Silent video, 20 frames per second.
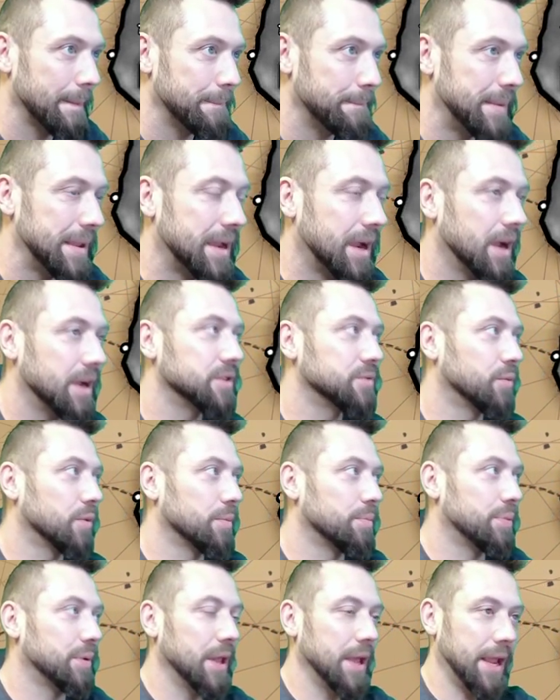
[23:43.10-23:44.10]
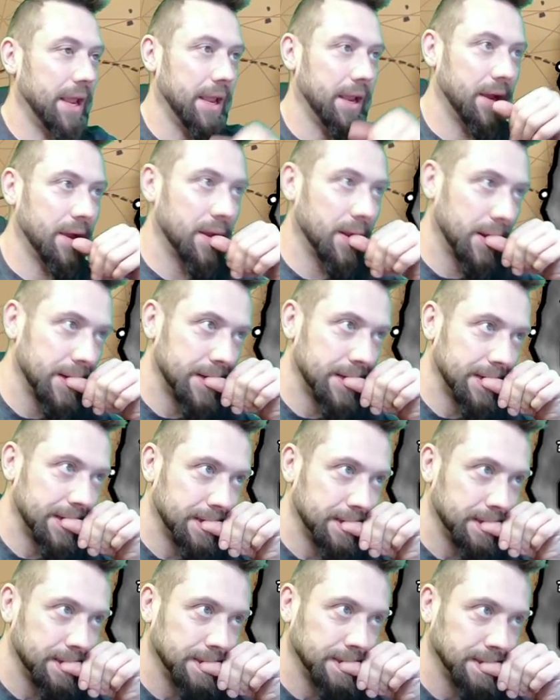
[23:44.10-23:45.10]
Because we're playing
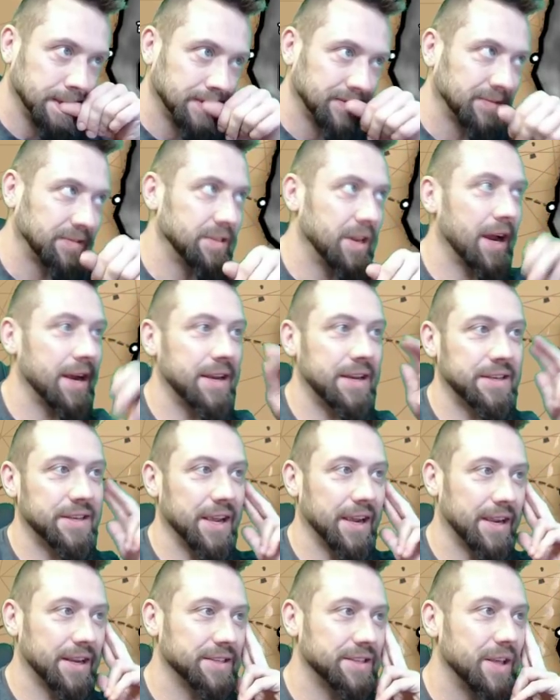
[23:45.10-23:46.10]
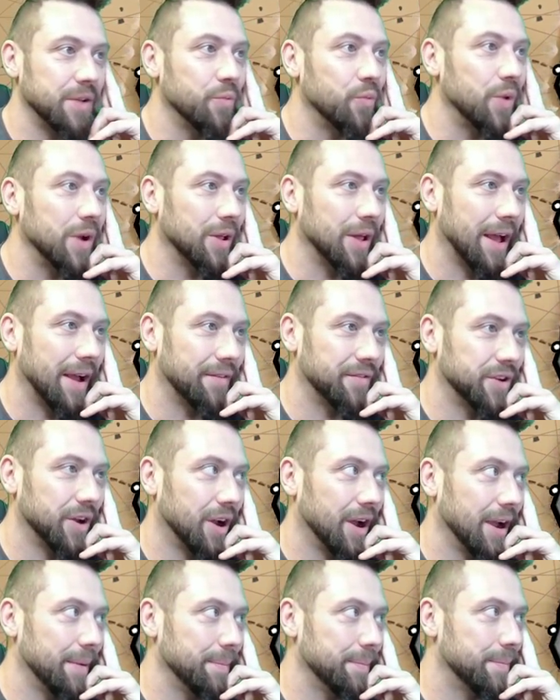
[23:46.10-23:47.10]
90 seconds, they will have
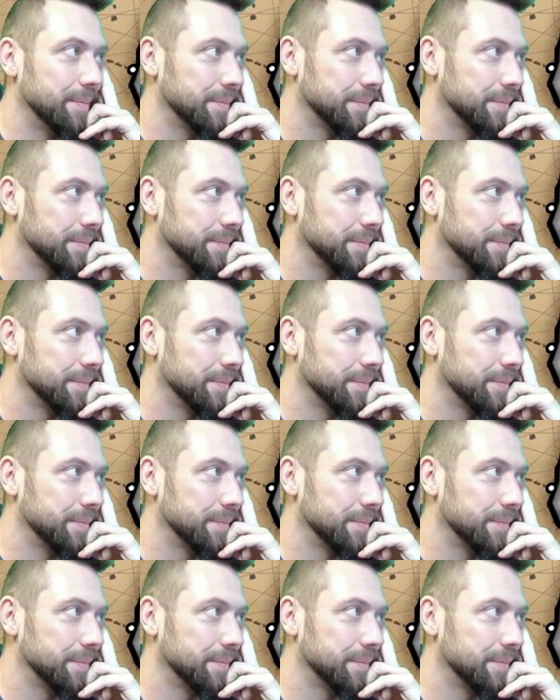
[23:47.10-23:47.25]
time.